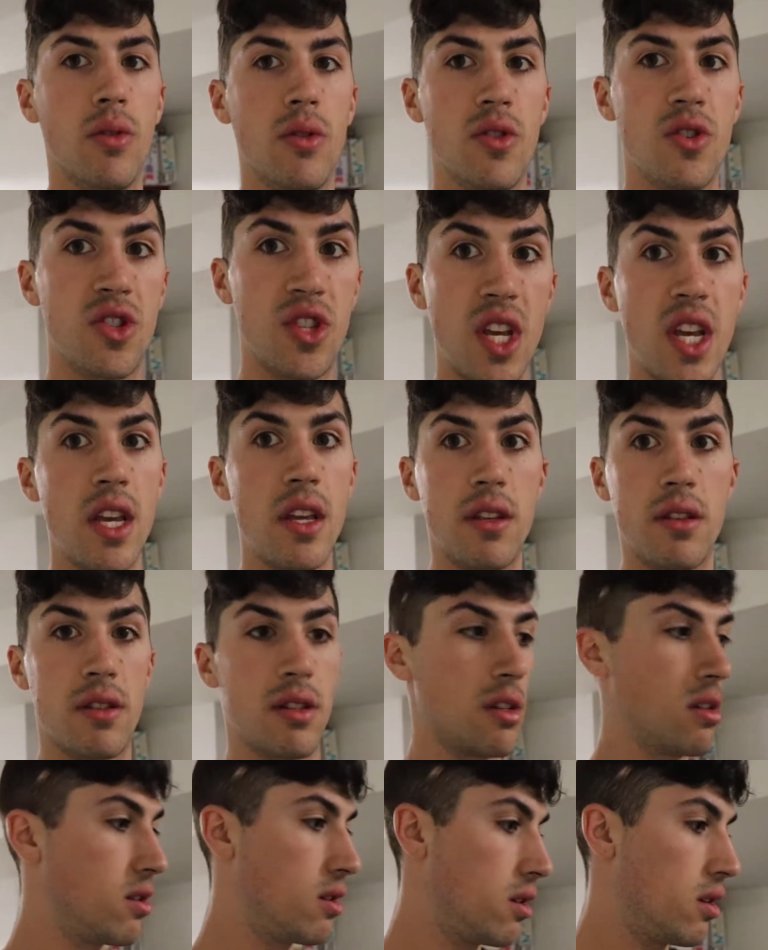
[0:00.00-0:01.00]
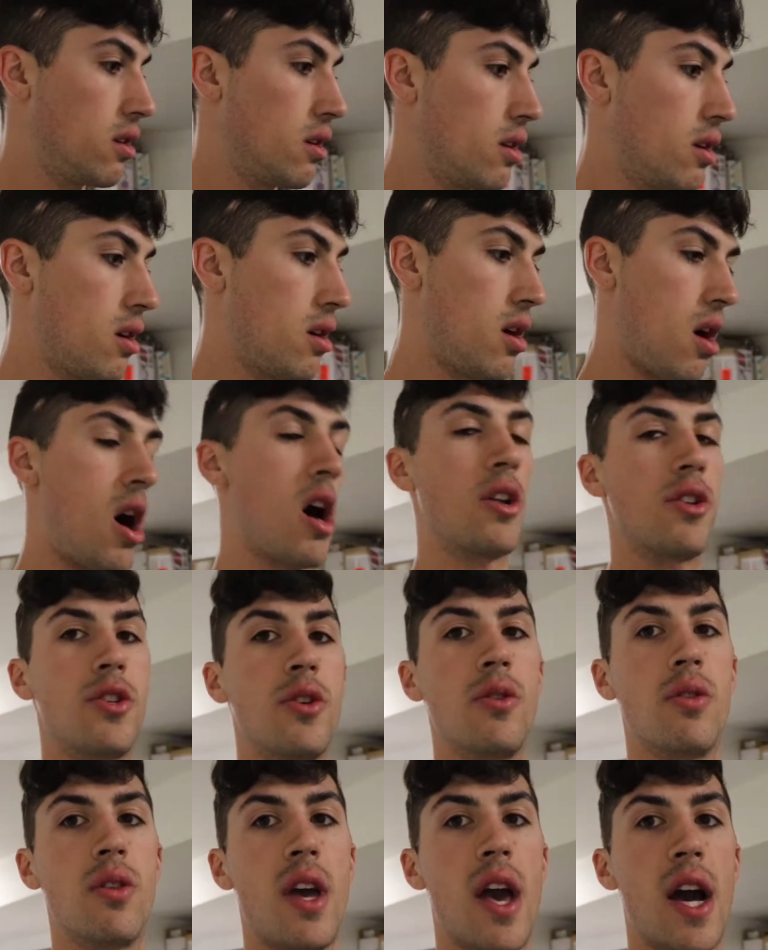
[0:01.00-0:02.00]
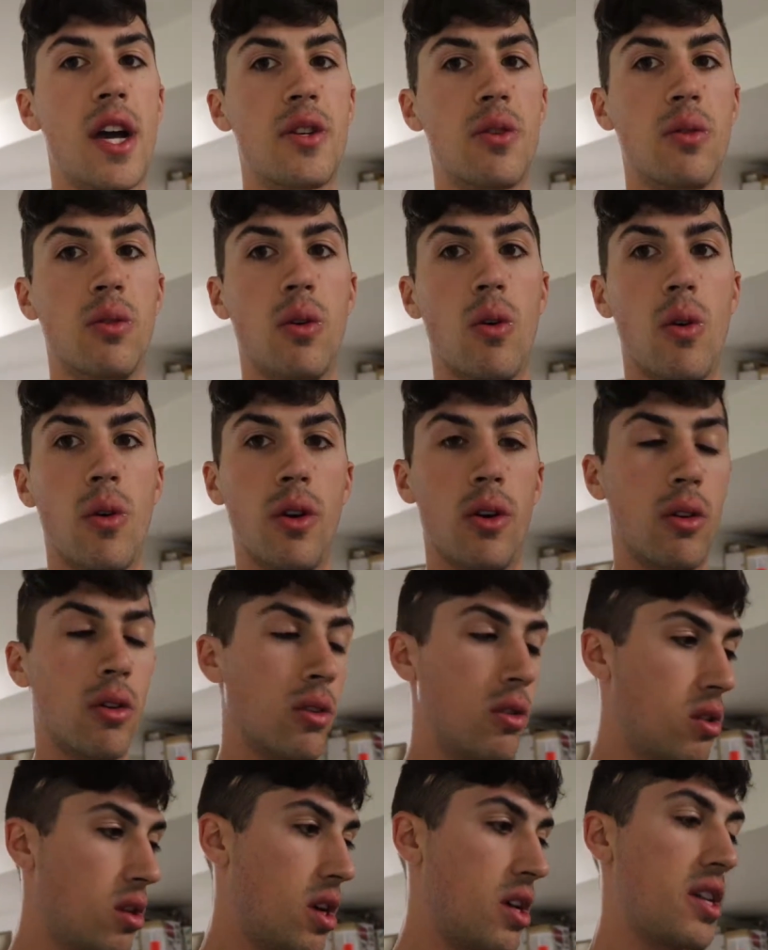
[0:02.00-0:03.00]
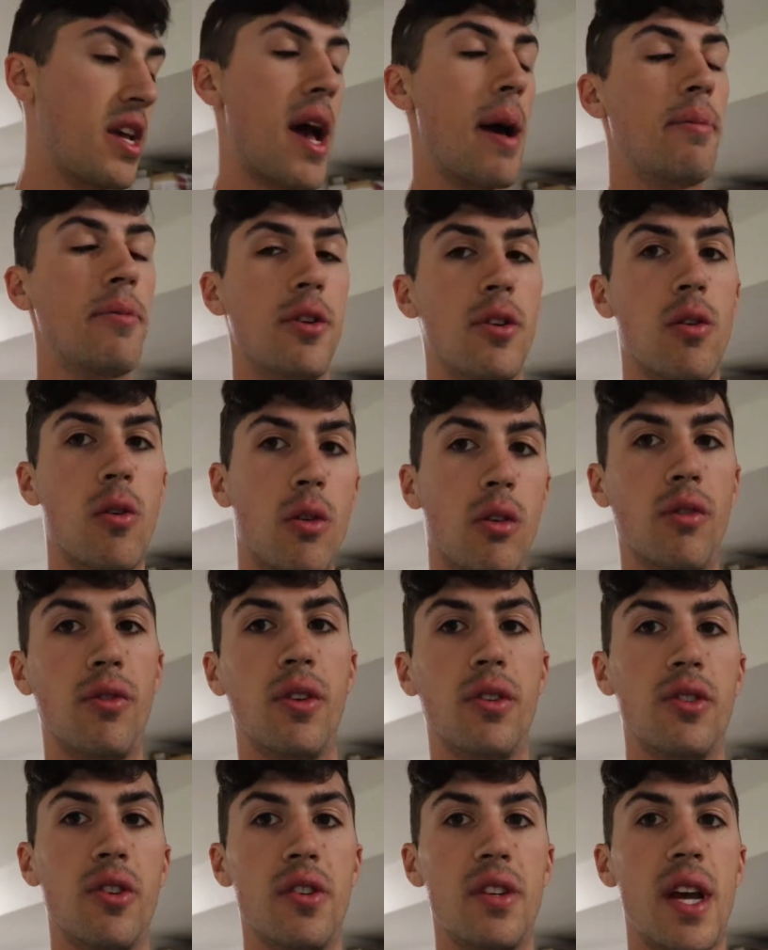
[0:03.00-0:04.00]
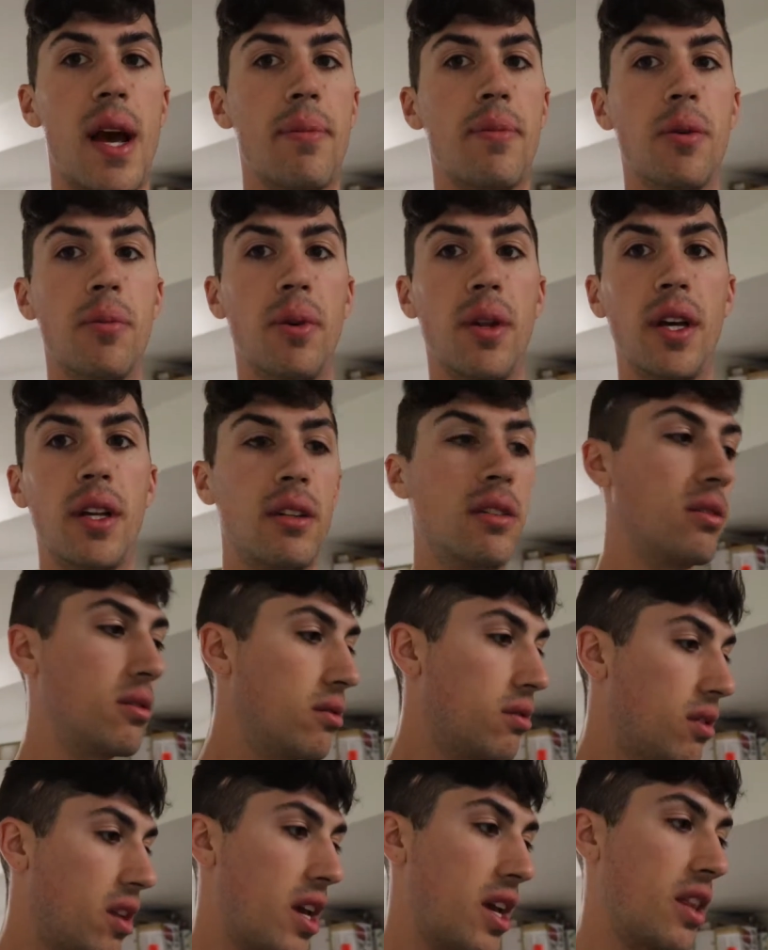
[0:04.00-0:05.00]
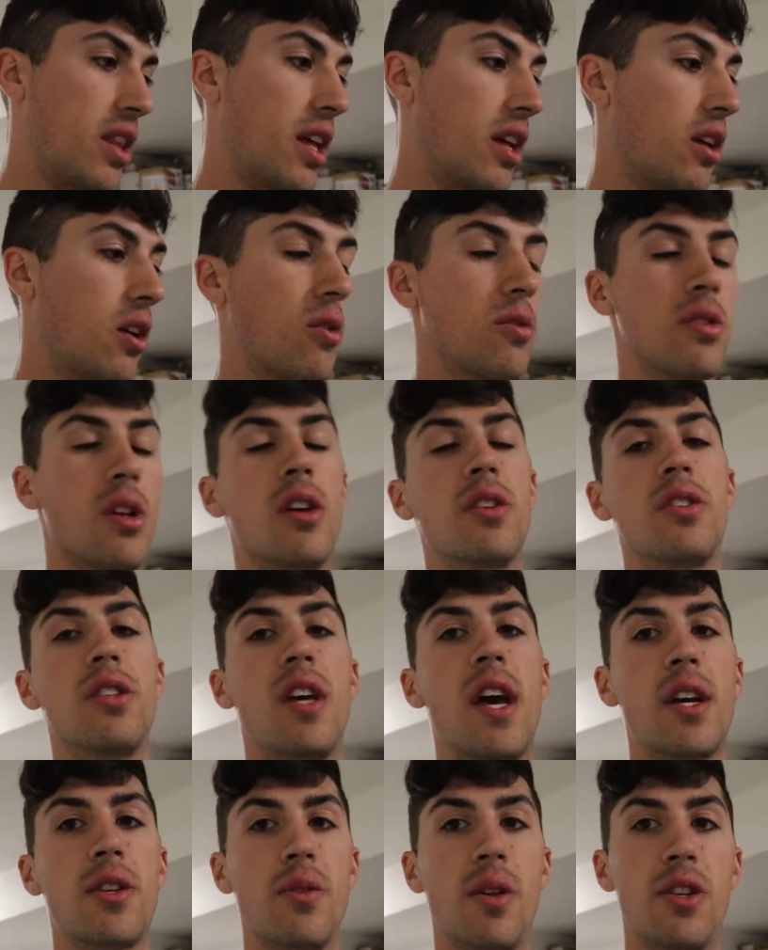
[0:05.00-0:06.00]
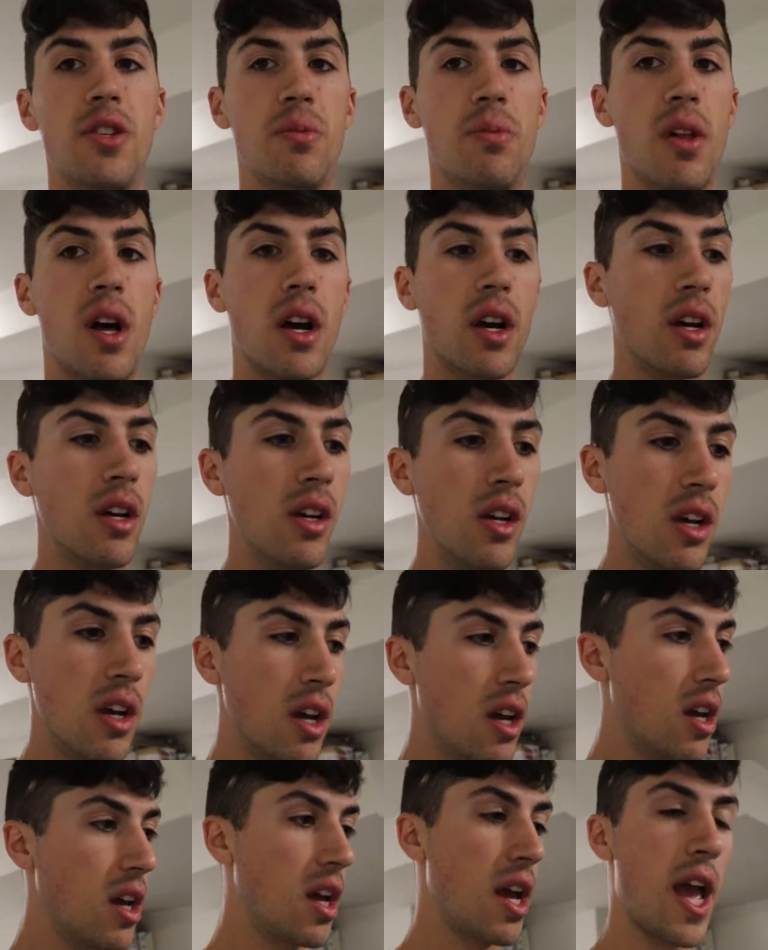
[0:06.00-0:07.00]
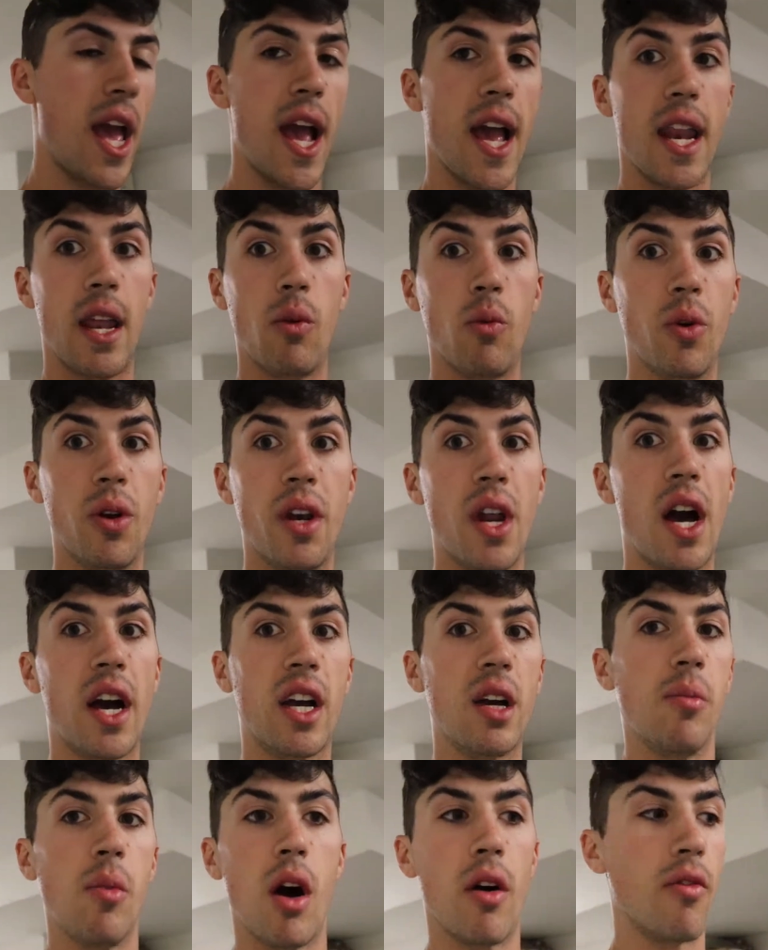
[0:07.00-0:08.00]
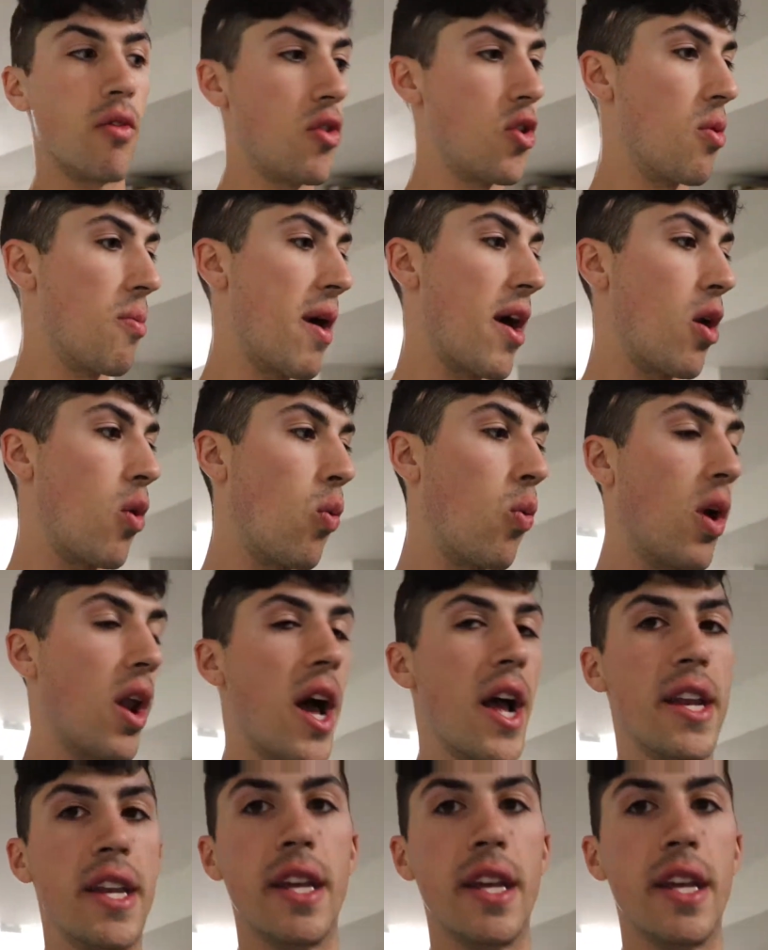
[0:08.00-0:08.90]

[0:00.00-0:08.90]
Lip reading: seized onto the actual oil filter adapter plate thing that goes onto the actual engine block, and it would not come off, no matter what I